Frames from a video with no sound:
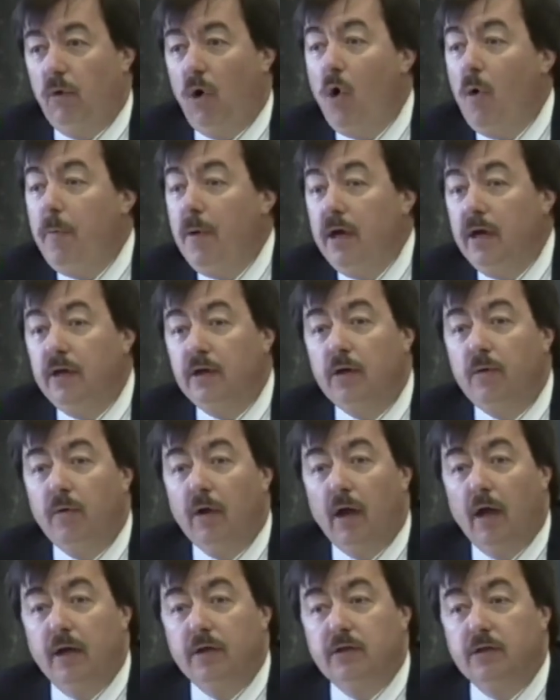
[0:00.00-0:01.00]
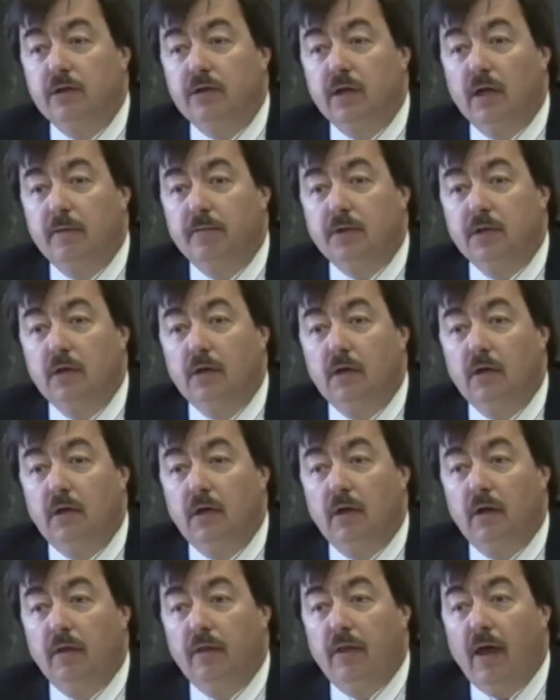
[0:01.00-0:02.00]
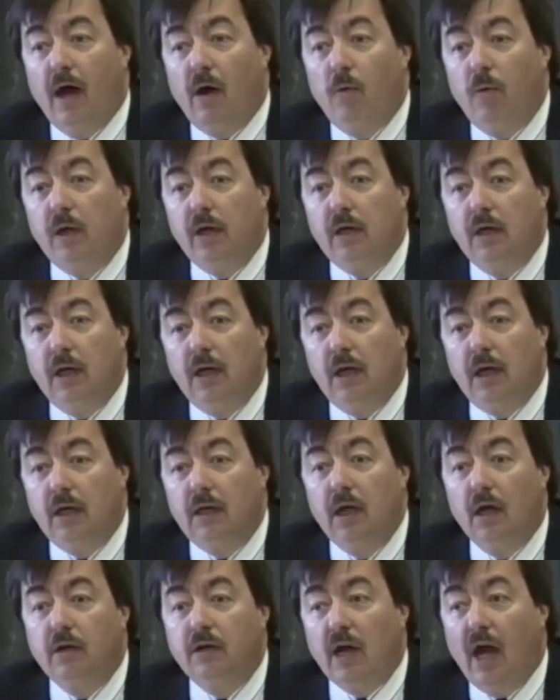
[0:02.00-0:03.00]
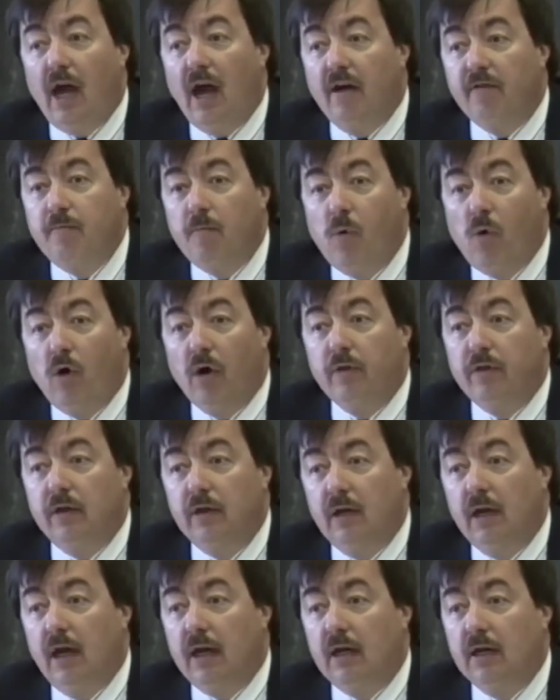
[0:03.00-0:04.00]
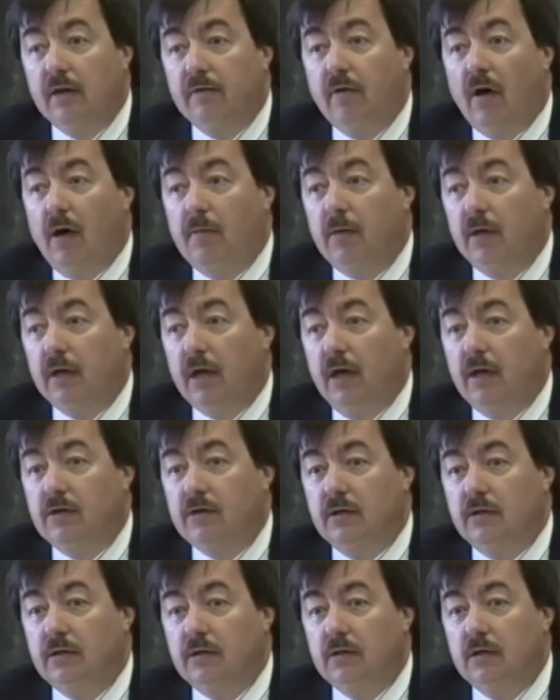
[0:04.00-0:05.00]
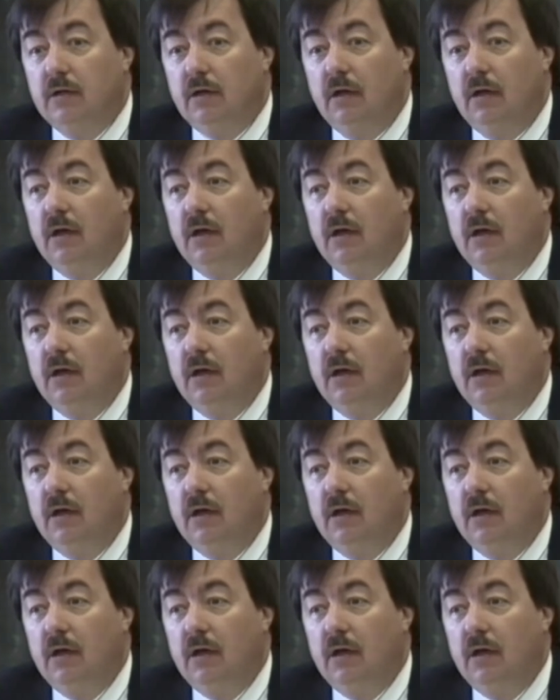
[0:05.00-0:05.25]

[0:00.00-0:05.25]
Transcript: open-ended relationships, that we need to have more than negative obligations.